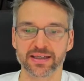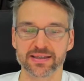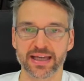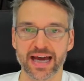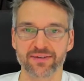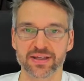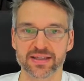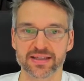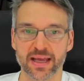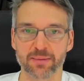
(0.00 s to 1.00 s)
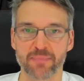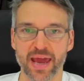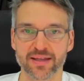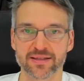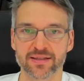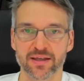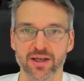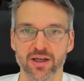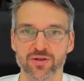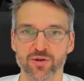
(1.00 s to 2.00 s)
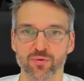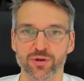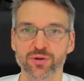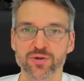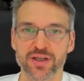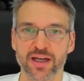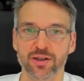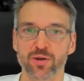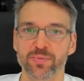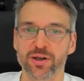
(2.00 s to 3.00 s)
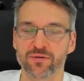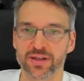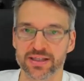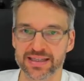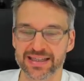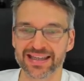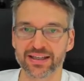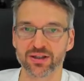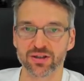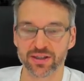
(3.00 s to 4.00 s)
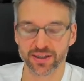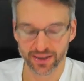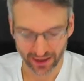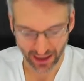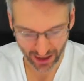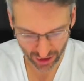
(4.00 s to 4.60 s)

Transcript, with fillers: they have the same base. So we're using a little bit of the skill okay, of